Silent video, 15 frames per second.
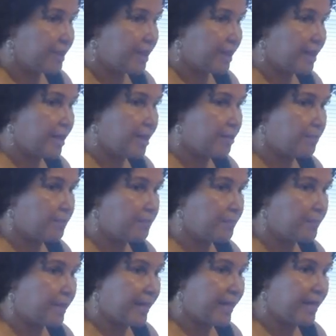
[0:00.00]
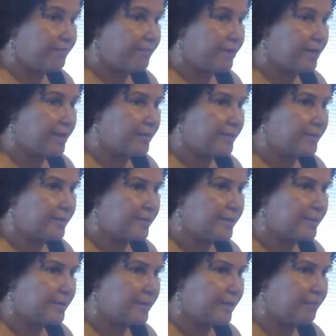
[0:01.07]
I have
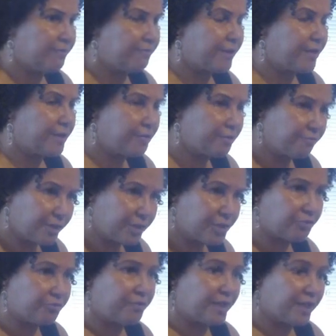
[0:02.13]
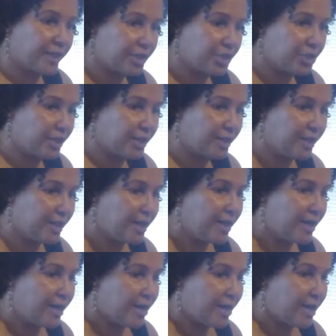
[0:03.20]
another feature for the kitchen
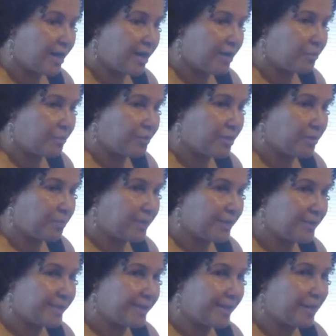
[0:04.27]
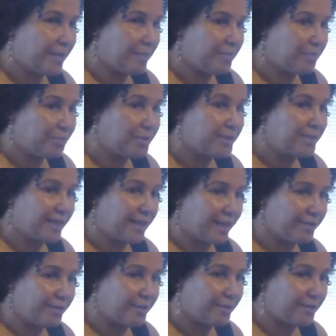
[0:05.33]
with the piece that I put
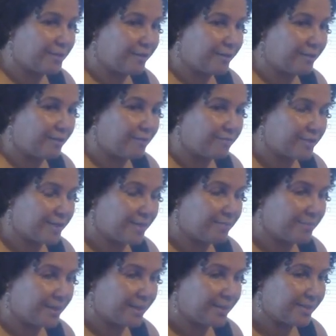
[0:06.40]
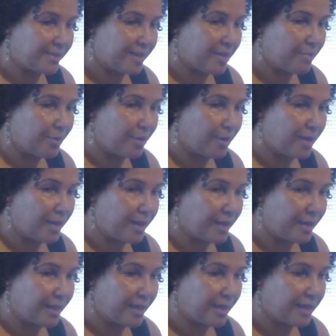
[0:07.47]
together, some things that I bought
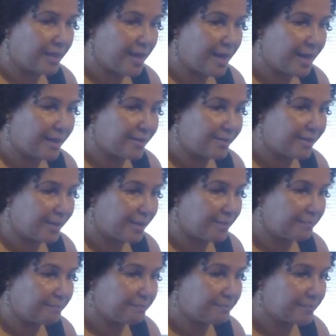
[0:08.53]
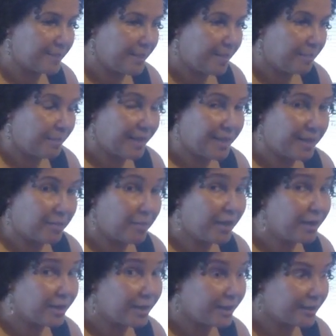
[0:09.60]
again at Beatty
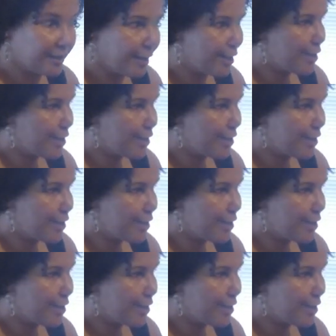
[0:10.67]
American.